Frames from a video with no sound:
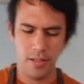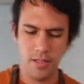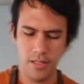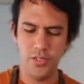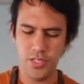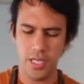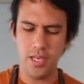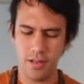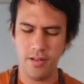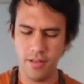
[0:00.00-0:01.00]
you see,
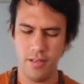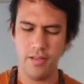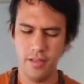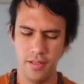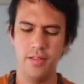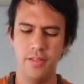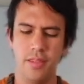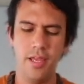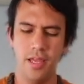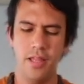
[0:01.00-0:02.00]
they
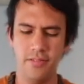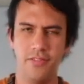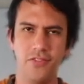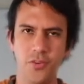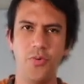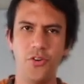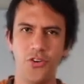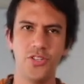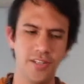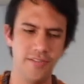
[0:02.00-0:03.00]
get super
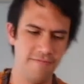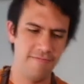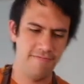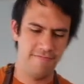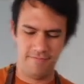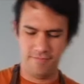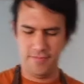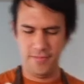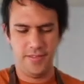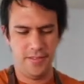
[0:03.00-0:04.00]
crunchy.
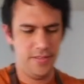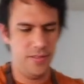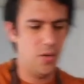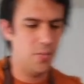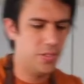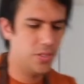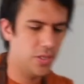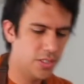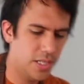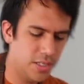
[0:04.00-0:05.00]
So we're just gonna
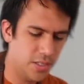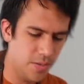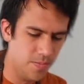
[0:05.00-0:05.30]
take some.